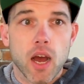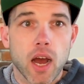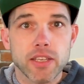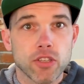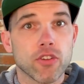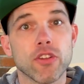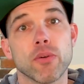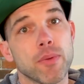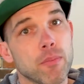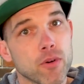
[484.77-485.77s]
I took a
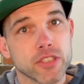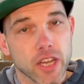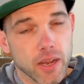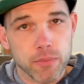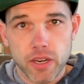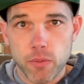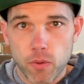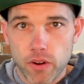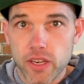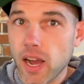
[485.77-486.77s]
little bit more time than I
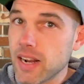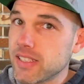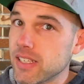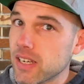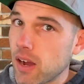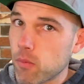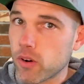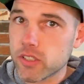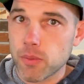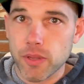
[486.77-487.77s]
wanted. I did not
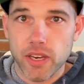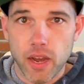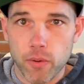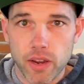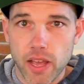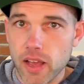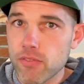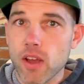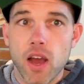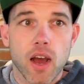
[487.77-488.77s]
want it to be an hour and a half.